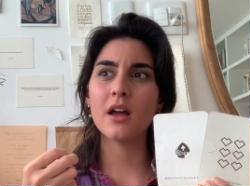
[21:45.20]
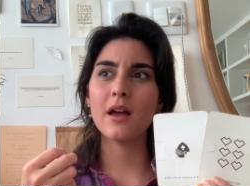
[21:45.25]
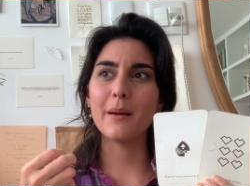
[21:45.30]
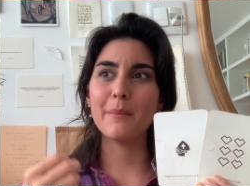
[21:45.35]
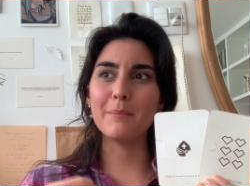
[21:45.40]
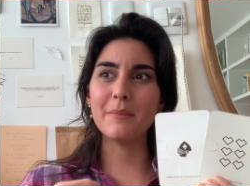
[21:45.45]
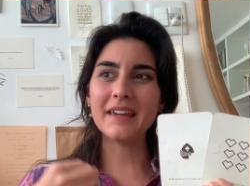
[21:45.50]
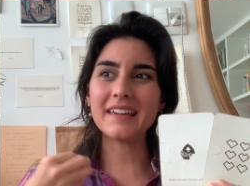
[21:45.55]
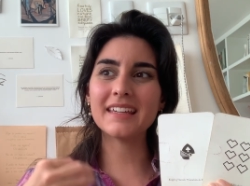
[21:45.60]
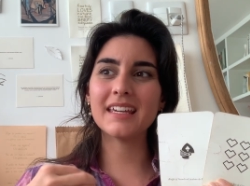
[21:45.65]

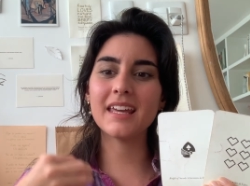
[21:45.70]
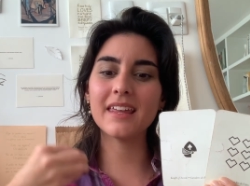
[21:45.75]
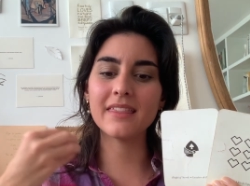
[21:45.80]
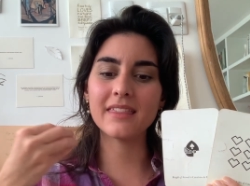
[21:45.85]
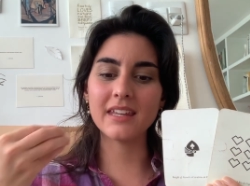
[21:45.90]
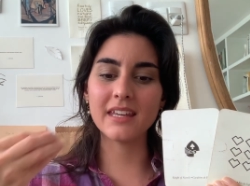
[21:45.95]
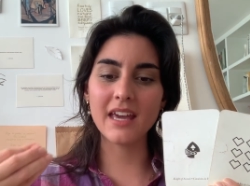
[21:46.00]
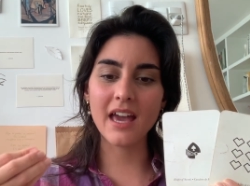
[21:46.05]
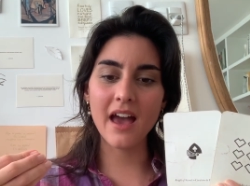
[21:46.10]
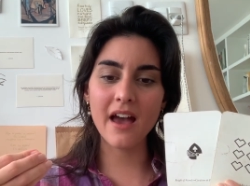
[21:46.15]
making
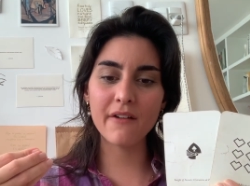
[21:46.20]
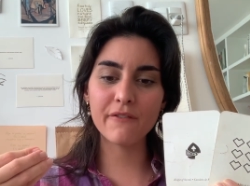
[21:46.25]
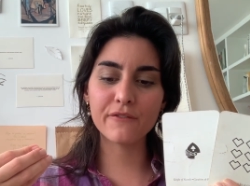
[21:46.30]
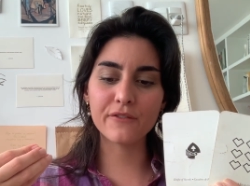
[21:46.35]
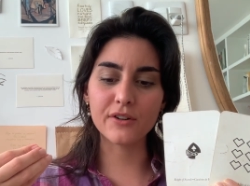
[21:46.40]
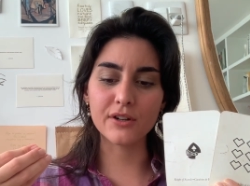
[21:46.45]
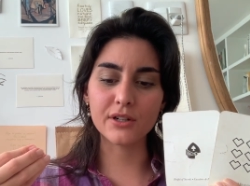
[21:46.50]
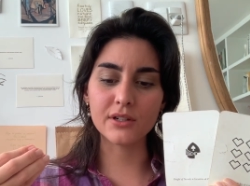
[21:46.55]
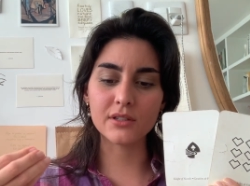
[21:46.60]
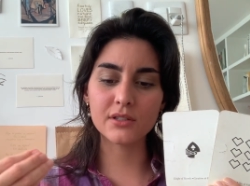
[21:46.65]
the
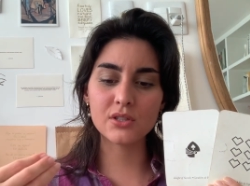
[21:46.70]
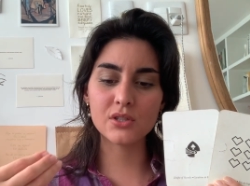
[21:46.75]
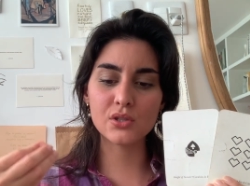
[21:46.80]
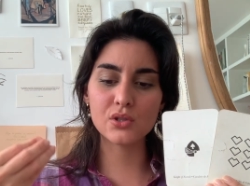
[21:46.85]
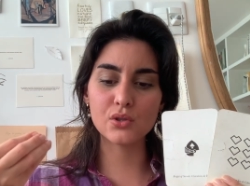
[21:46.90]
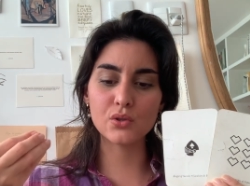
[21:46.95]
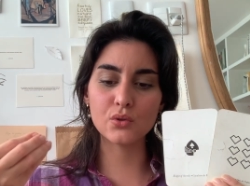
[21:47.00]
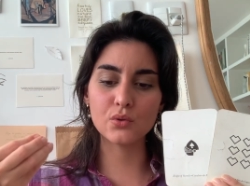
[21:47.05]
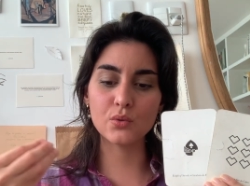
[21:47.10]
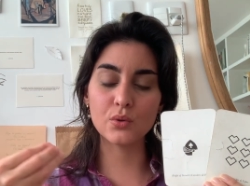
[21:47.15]
effort
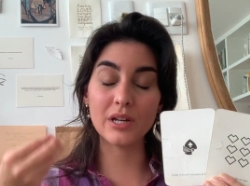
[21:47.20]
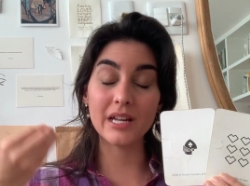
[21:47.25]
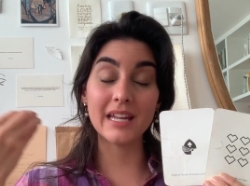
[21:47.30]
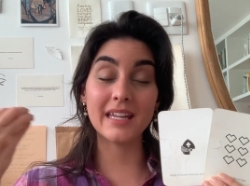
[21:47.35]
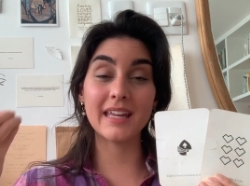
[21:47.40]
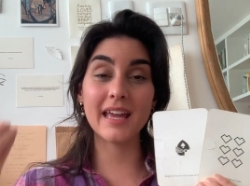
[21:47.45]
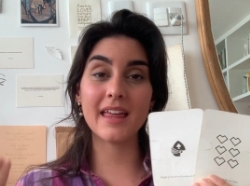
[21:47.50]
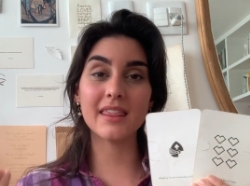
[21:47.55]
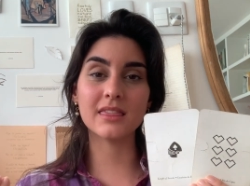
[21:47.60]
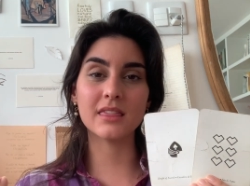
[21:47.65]
to
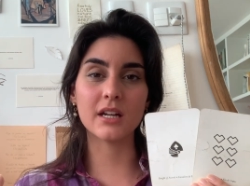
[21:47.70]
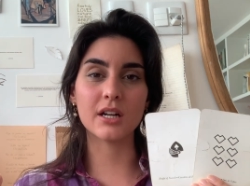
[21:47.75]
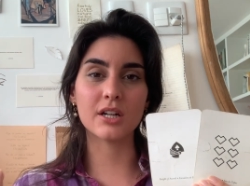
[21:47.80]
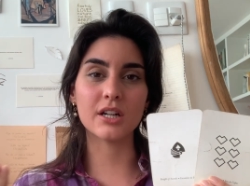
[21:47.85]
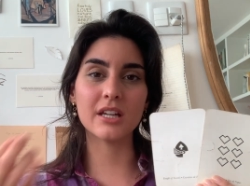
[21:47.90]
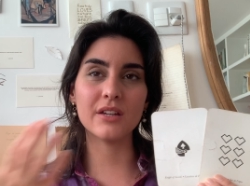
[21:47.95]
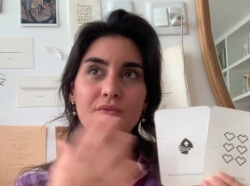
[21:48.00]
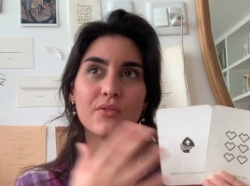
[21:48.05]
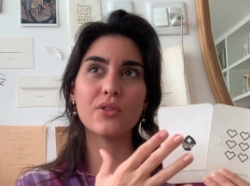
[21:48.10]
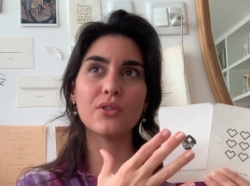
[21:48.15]
get there,
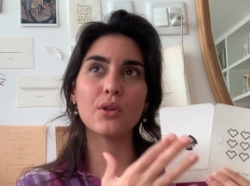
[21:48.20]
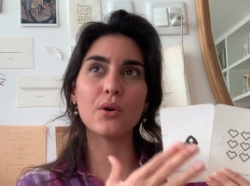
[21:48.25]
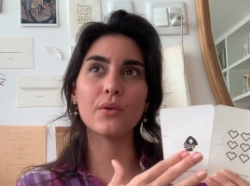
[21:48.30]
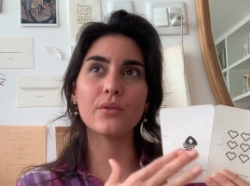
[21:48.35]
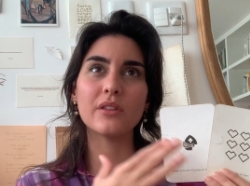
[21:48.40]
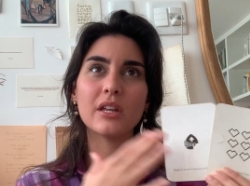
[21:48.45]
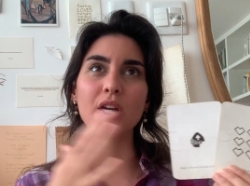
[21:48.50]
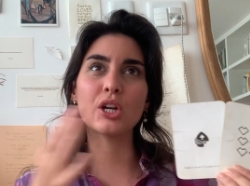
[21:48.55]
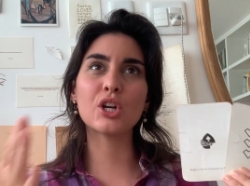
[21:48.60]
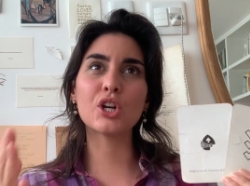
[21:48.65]
even though
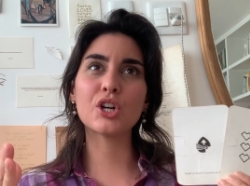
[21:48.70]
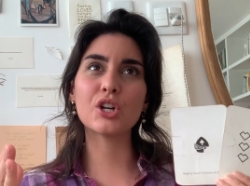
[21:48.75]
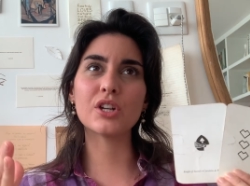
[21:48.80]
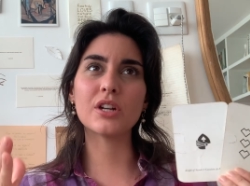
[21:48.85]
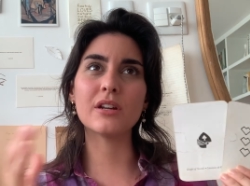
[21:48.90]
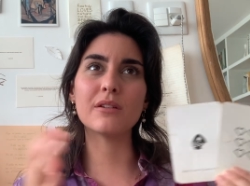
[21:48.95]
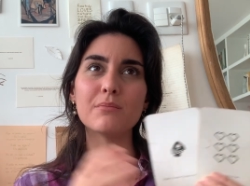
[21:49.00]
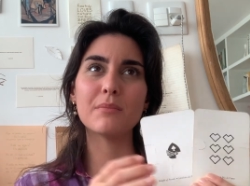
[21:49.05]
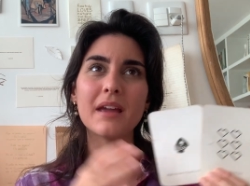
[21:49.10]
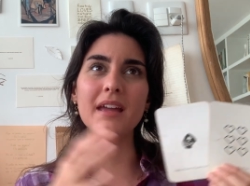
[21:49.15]
they
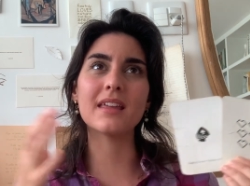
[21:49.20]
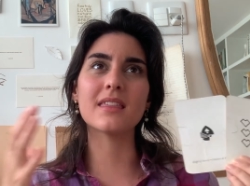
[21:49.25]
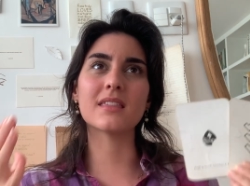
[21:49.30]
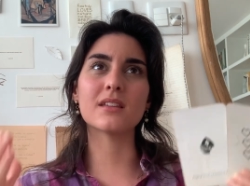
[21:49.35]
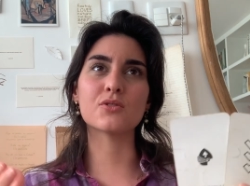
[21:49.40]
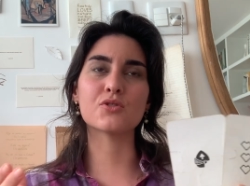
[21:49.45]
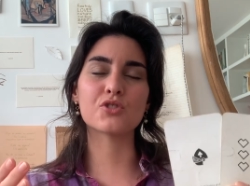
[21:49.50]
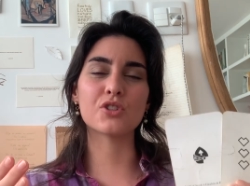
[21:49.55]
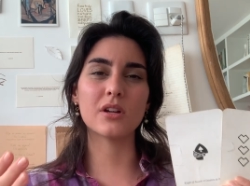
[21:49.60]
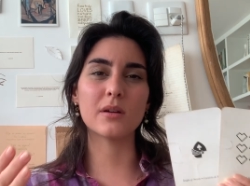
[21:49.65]
couldn't make the
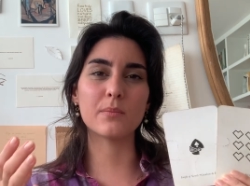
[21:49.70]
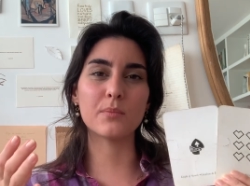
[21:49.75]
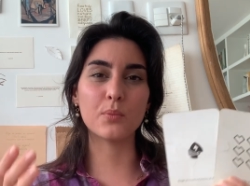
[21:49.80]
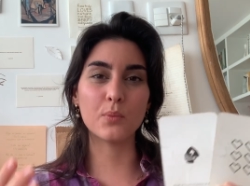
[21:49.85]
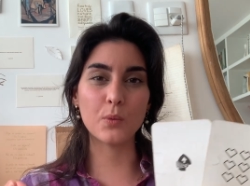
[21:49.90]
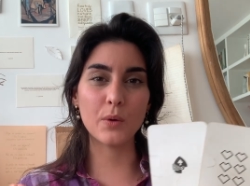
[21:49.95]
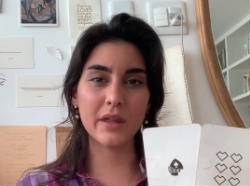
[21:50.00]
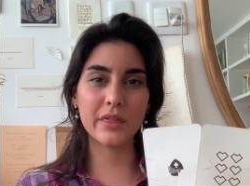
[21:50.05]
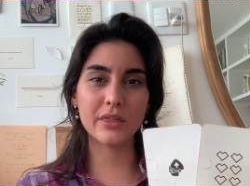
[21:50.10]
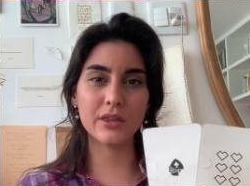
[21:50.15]
trip
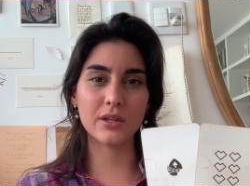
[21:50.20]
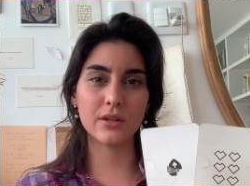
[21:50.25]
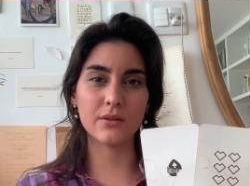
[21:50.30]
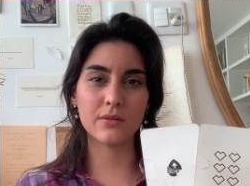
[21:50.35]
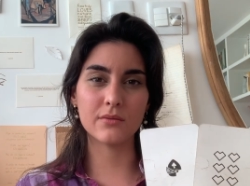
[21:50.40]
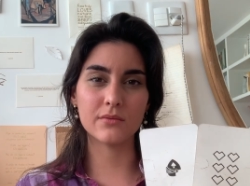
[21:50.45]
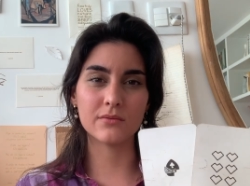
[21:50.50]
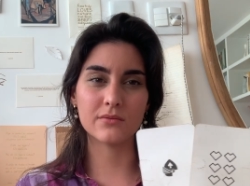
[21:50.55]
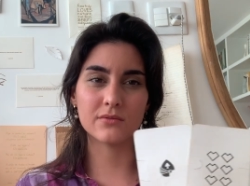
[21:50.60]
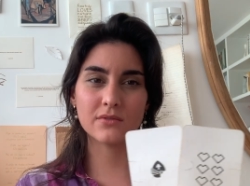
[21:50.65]
with
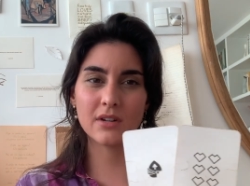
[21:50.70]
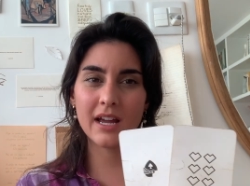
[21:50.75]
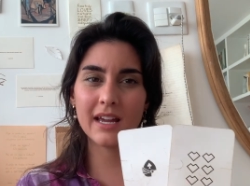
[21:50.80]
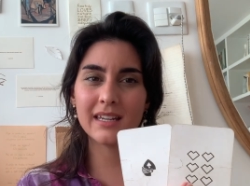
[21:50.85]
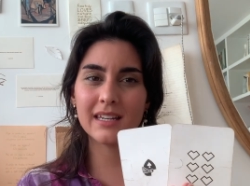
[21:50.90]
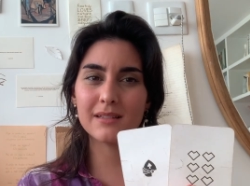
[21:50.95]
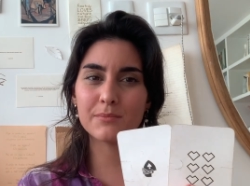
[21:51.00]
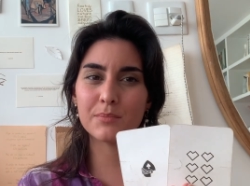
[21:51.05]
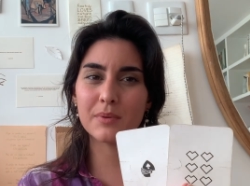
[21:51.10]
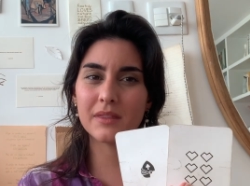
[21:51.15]
you, right?